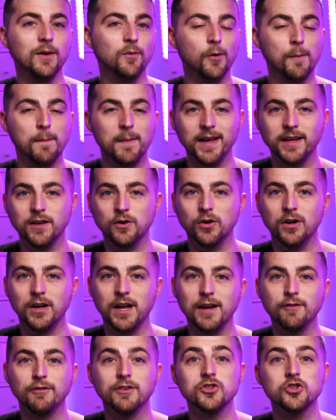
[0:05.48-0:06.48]
it will make your
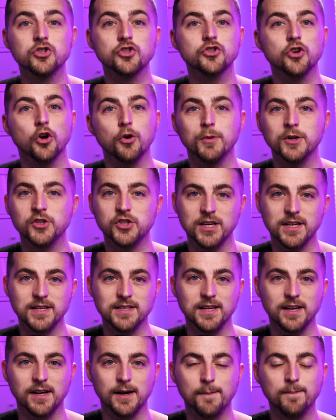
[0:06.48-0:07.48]
life so much
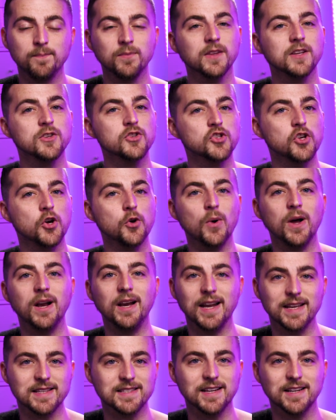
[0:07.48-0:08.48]
easier. So
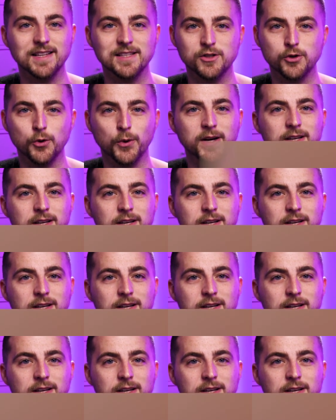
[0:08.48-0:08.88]
let's get into